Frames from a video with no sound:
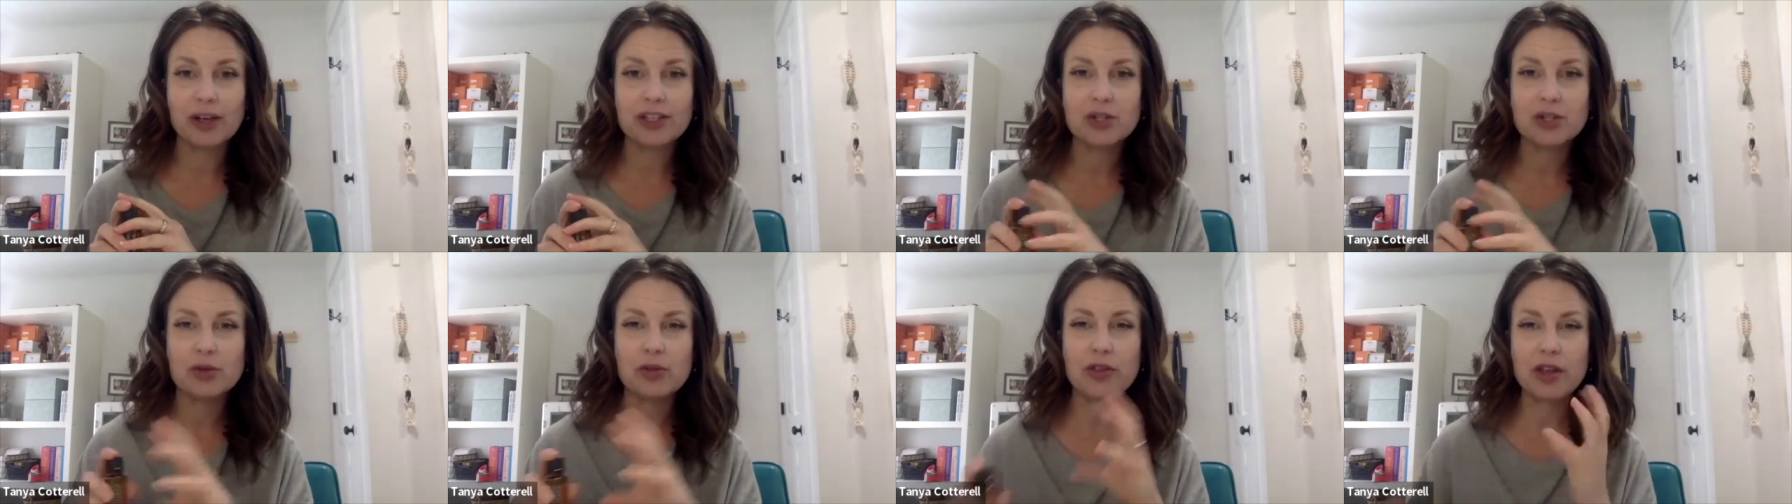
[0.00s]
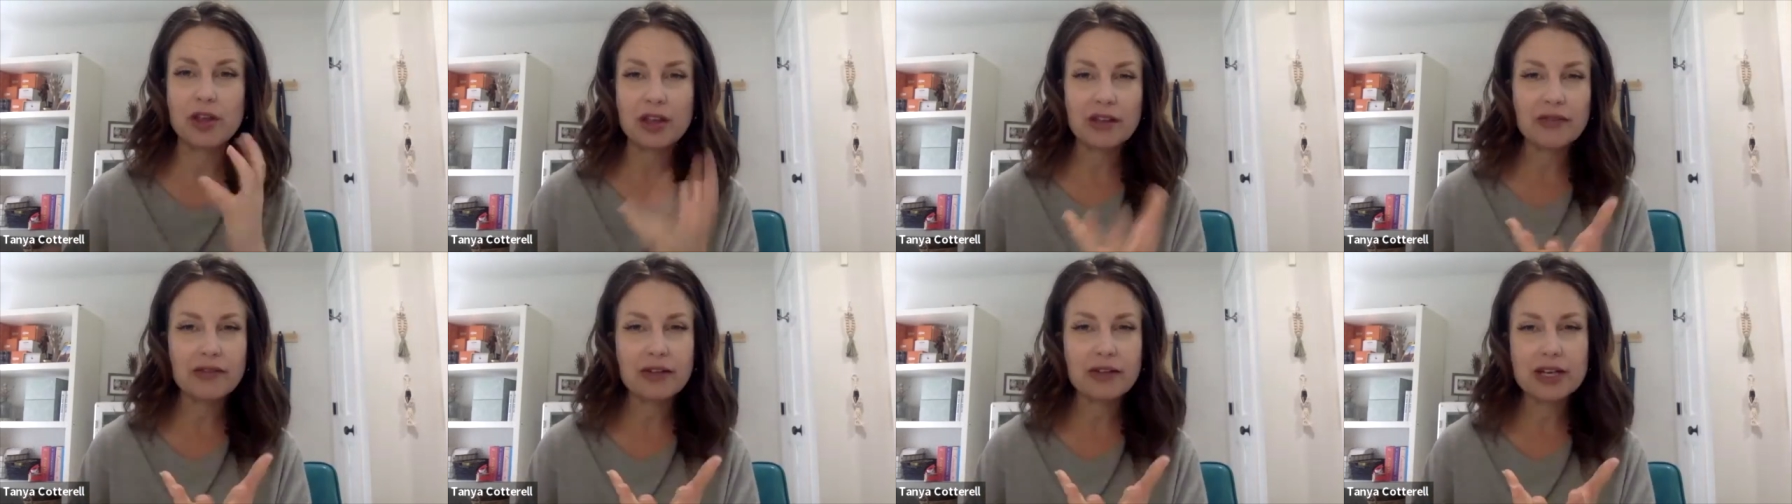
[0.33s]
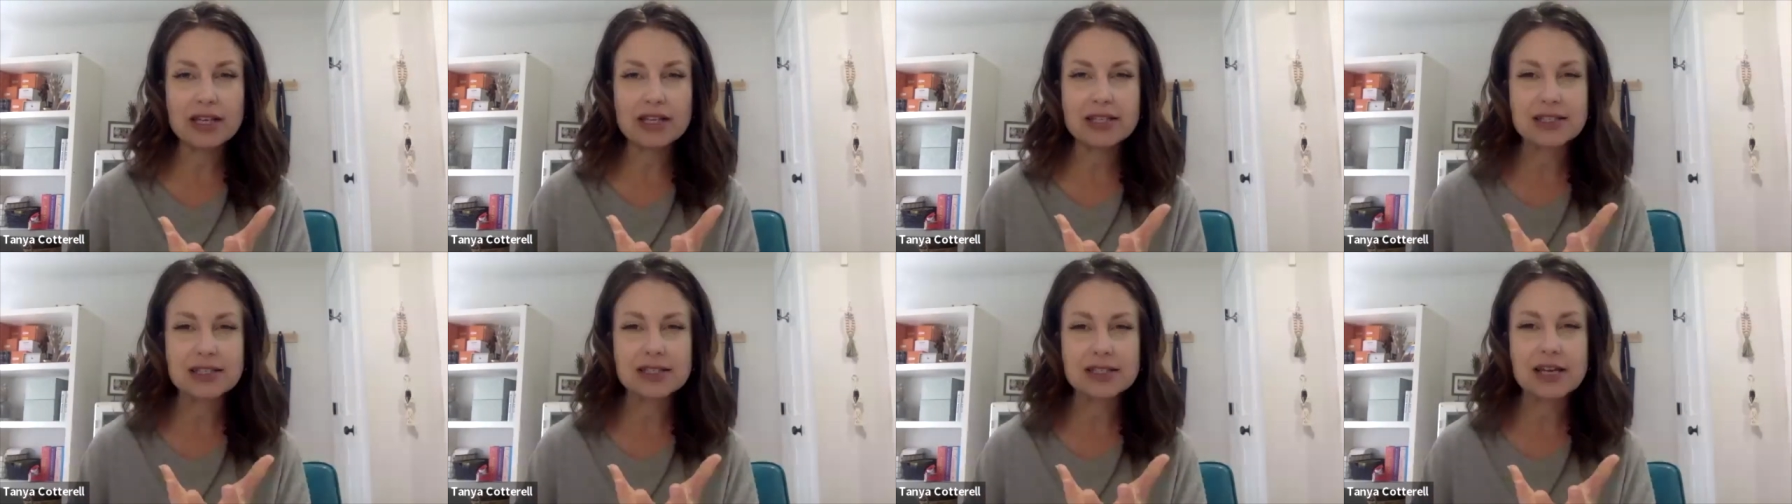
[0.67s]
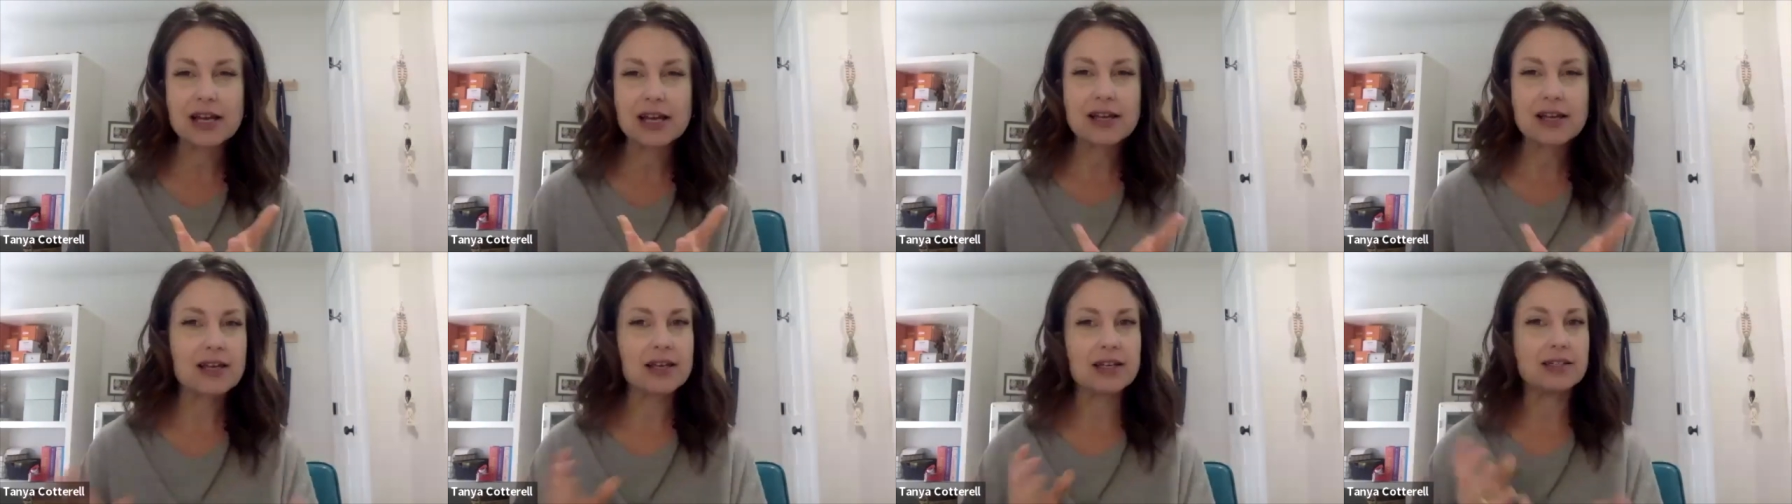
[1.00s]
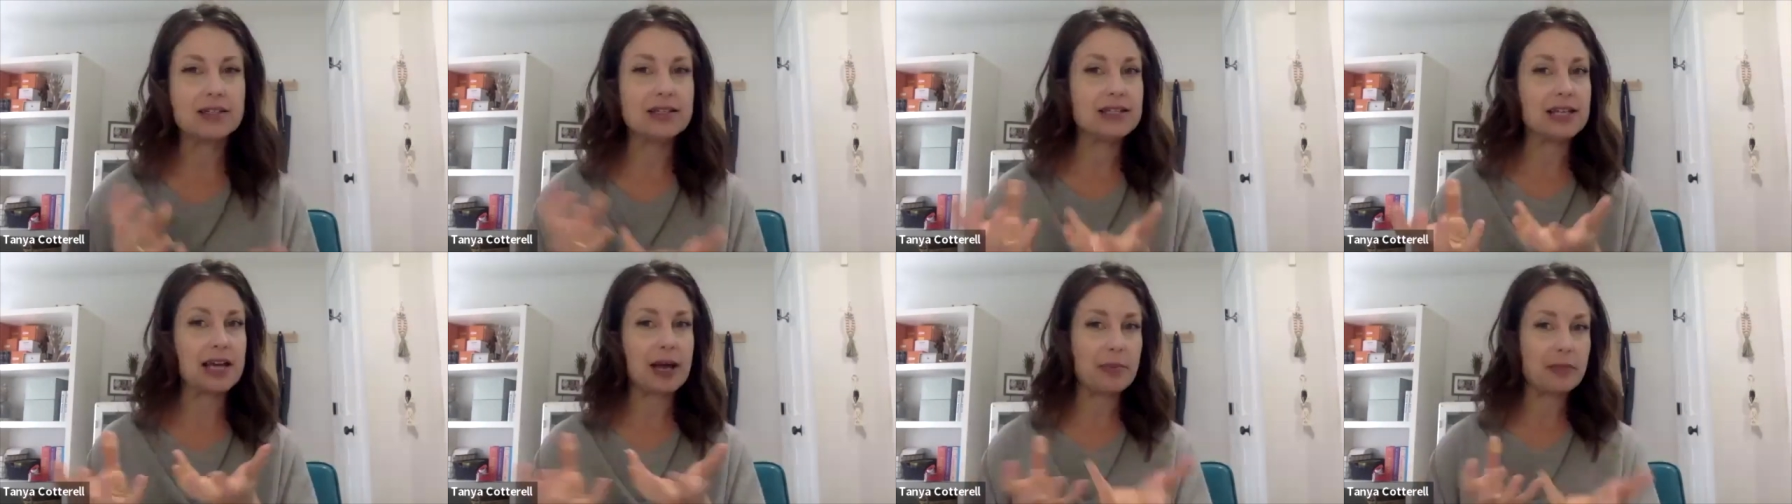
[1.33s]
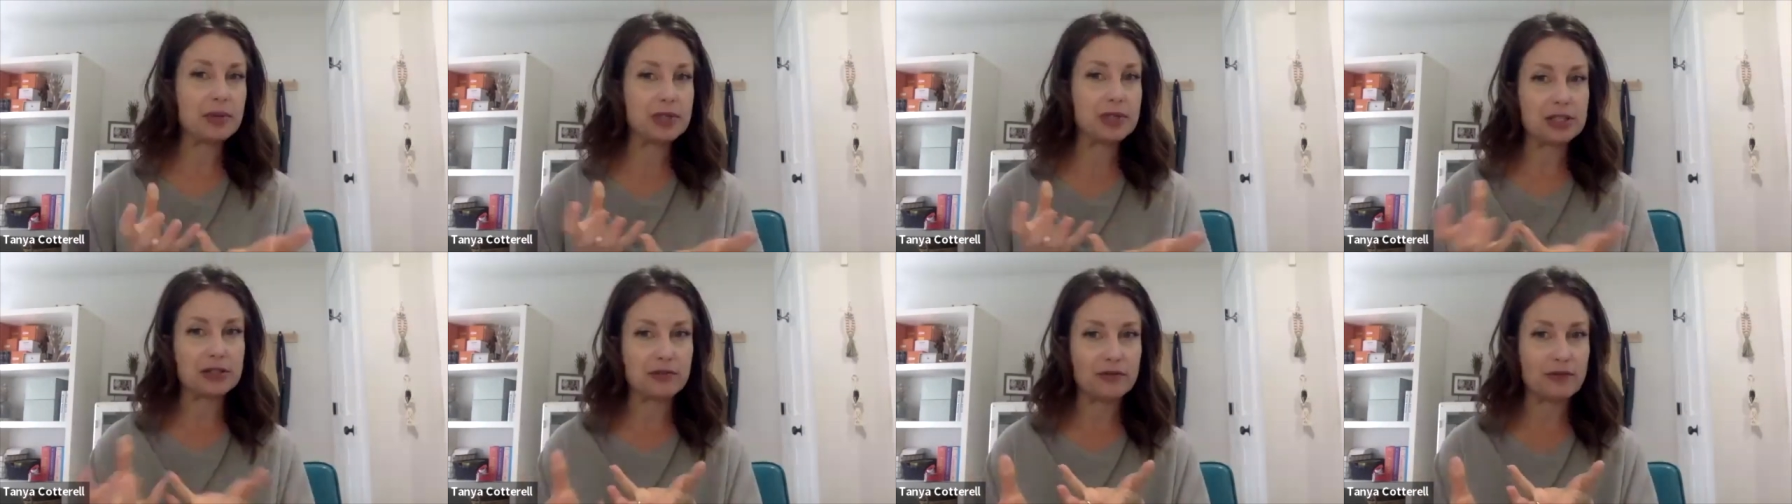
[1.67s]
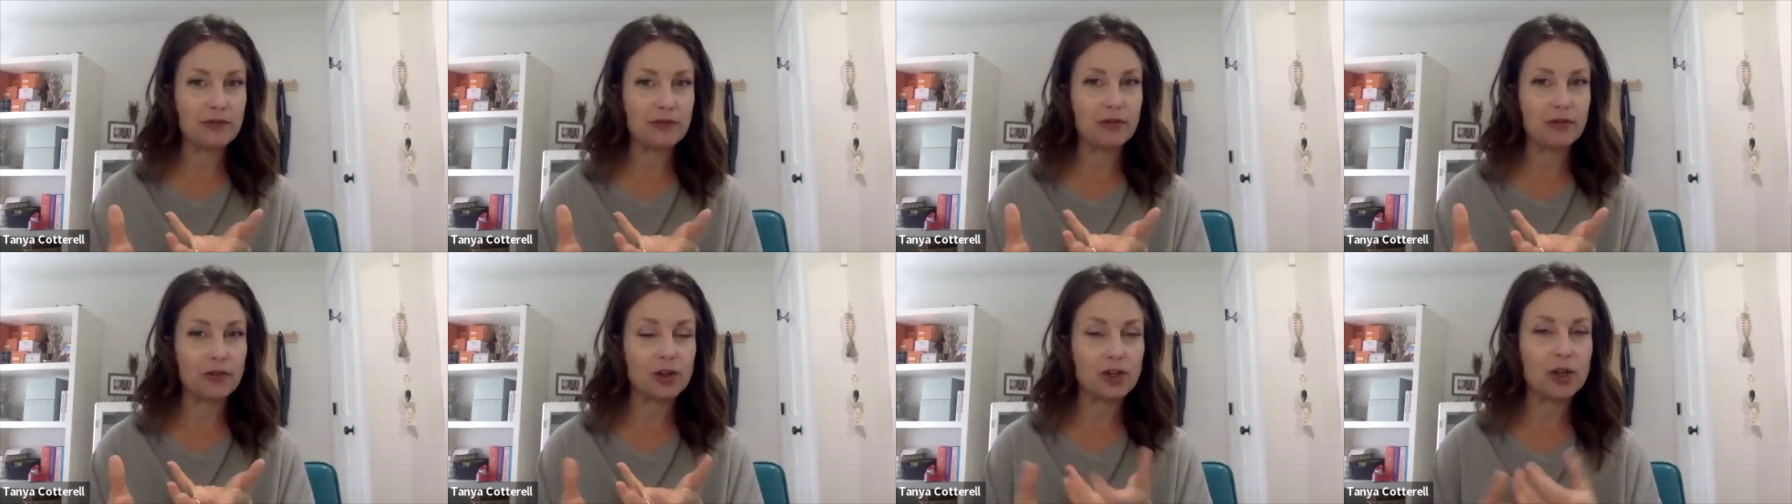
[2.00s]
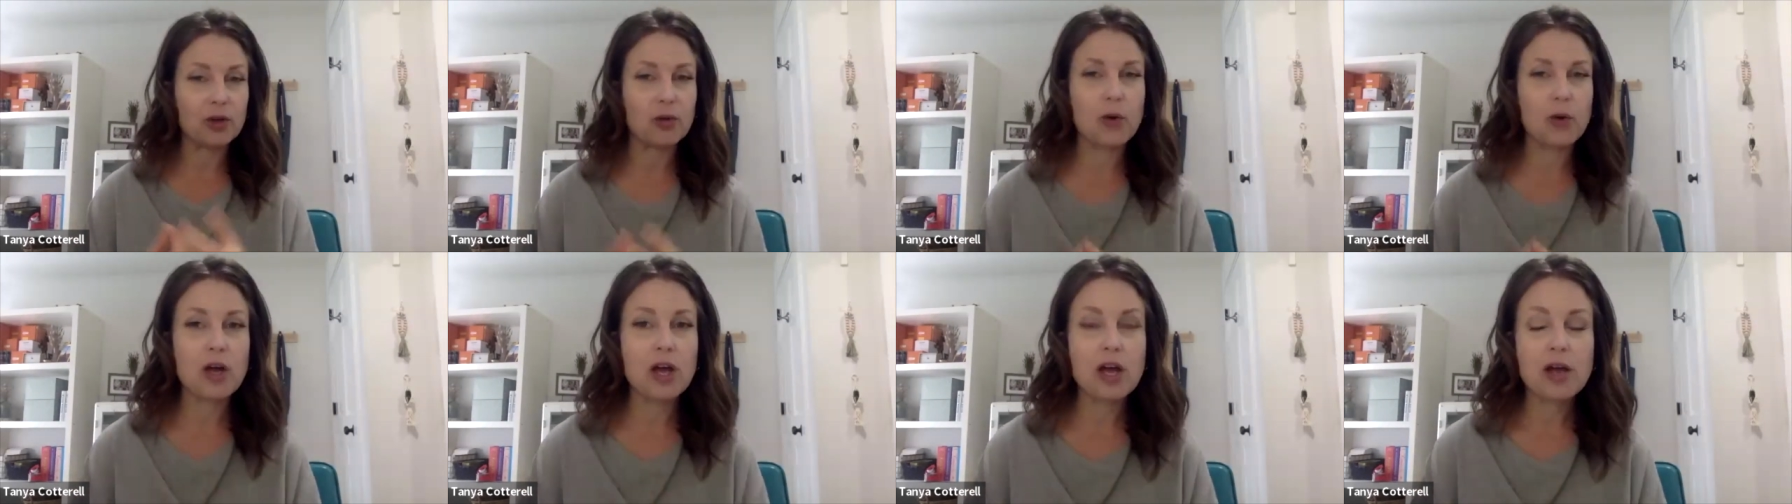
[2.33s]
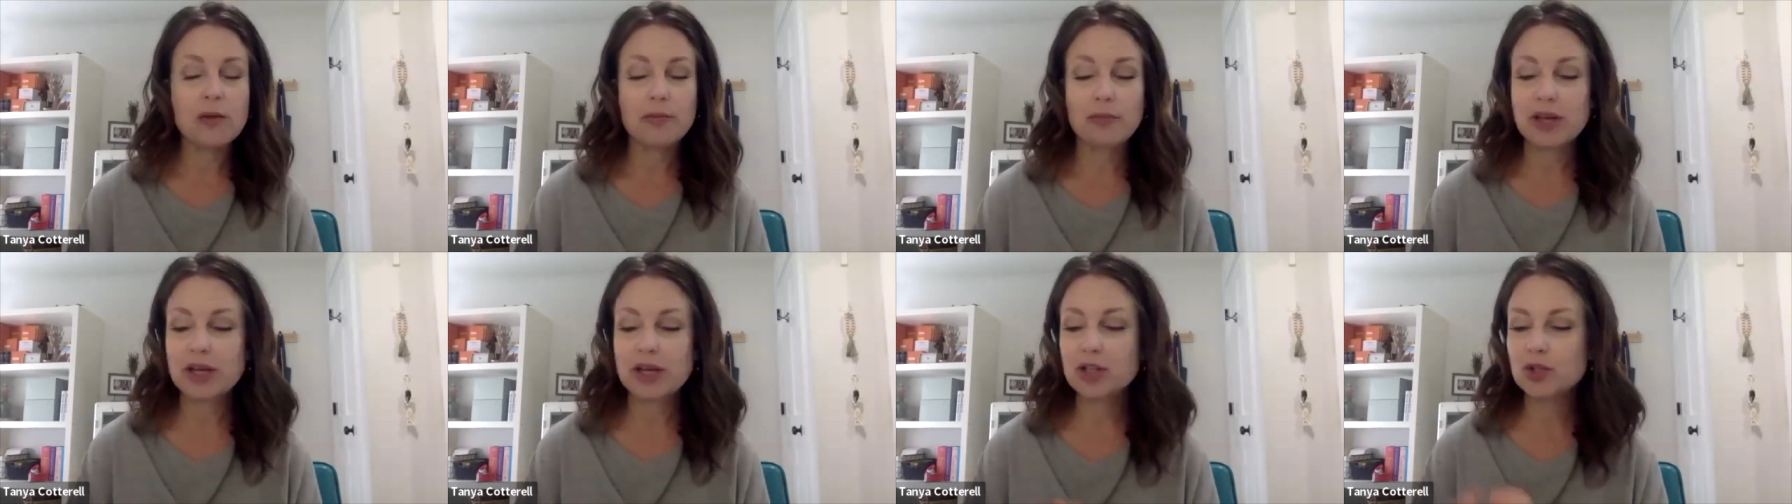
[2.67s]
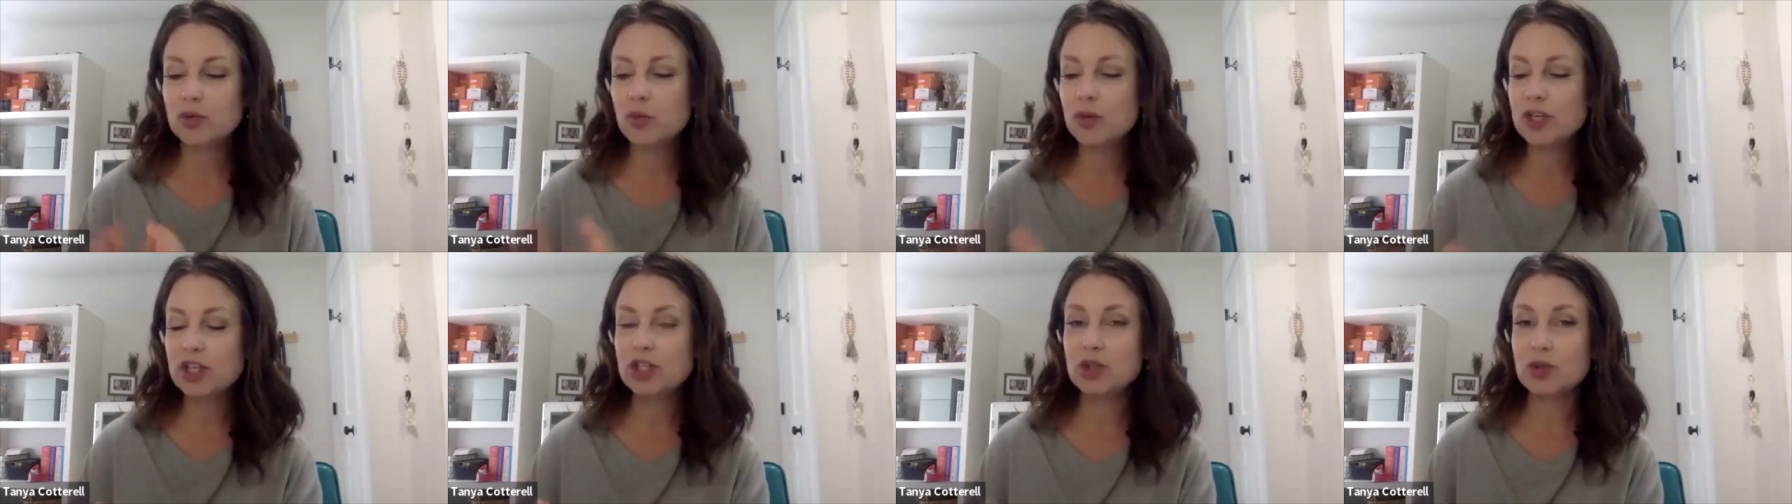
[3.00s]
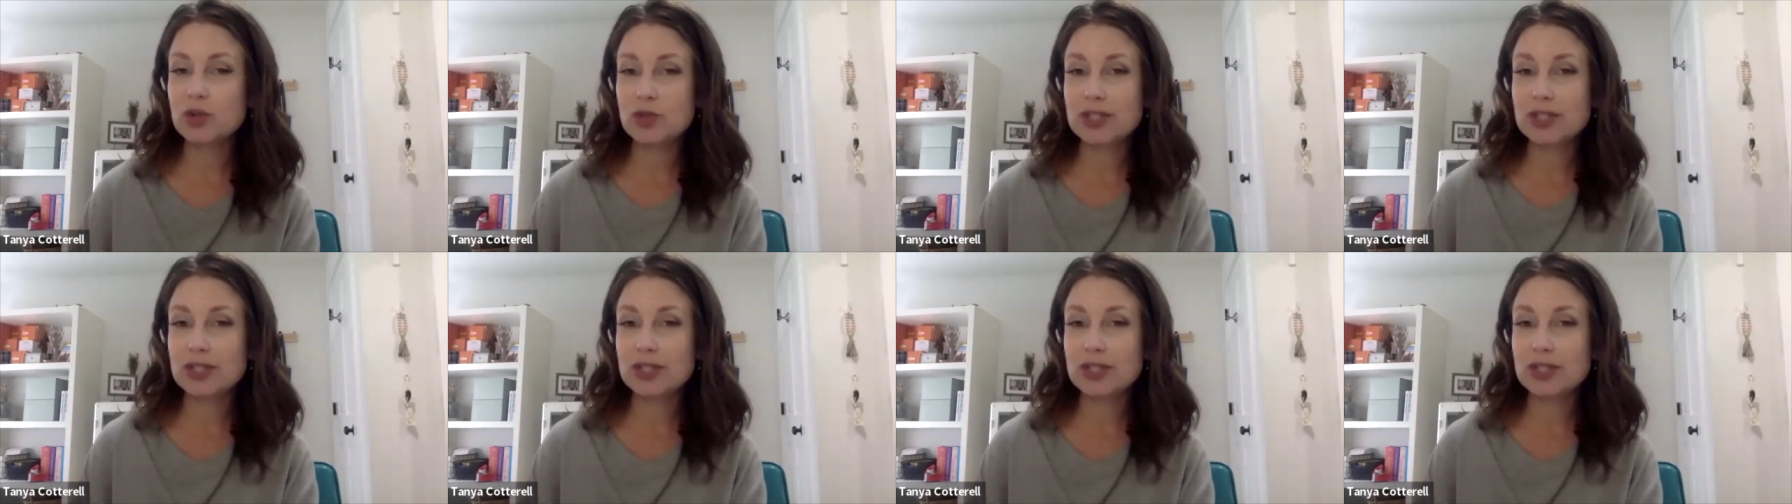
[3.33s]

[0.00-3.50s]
So think of it as adaptive for you, because we do